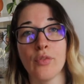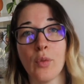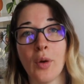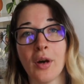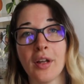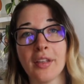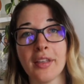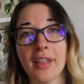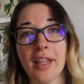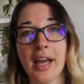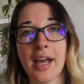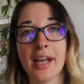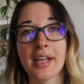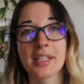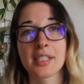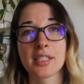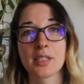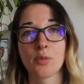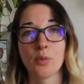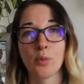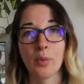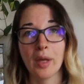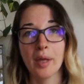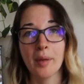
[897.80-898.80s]
one
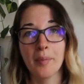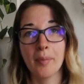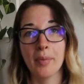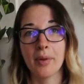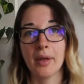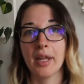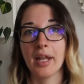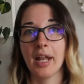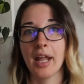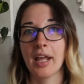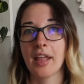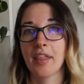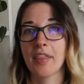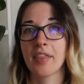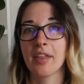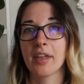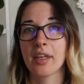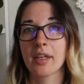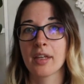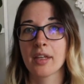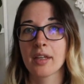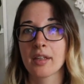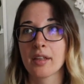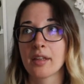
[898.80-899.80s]
last whip, and I
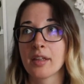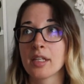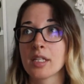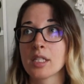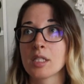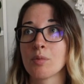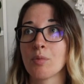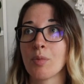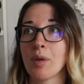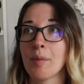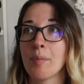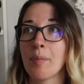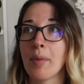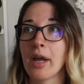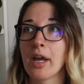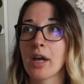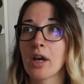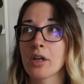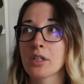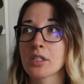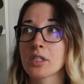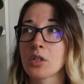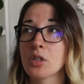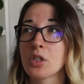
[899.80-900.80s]
think this whip I
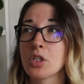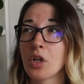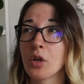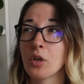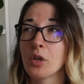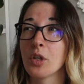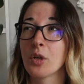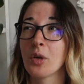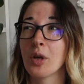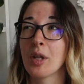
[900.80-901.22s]
also showed you